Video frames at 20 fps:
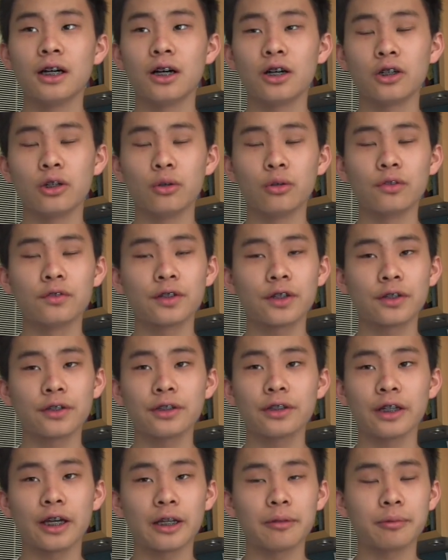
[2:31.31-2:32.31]
a gold
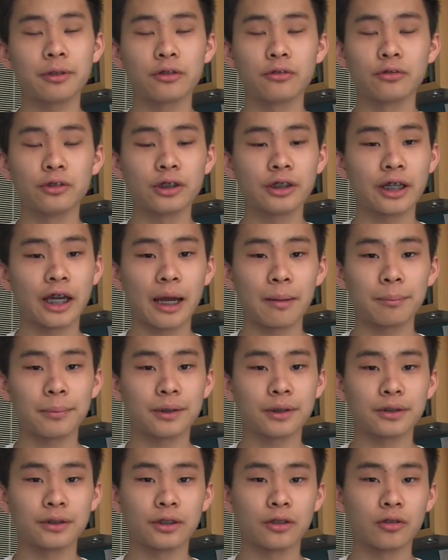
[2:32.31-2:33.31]
variant, I'd be really
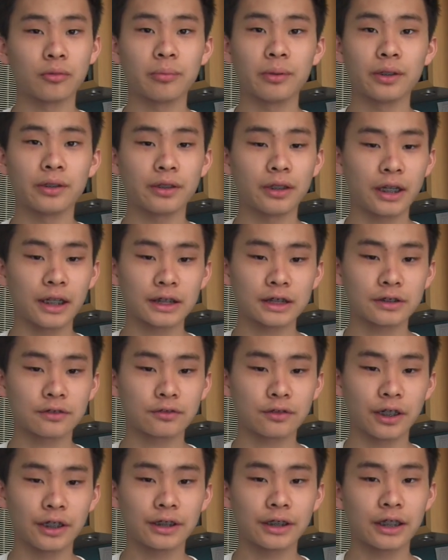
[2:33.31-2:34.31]
happy to know, but as
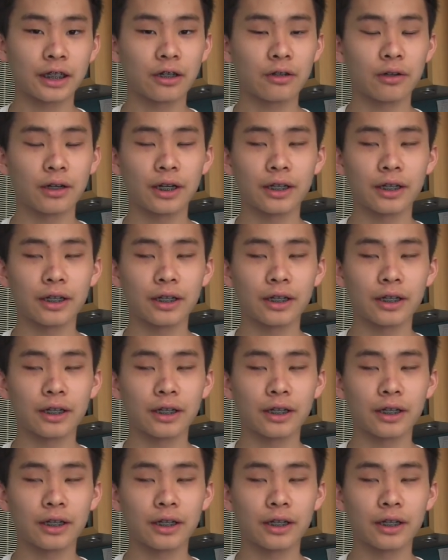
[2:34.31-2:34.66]
of right now,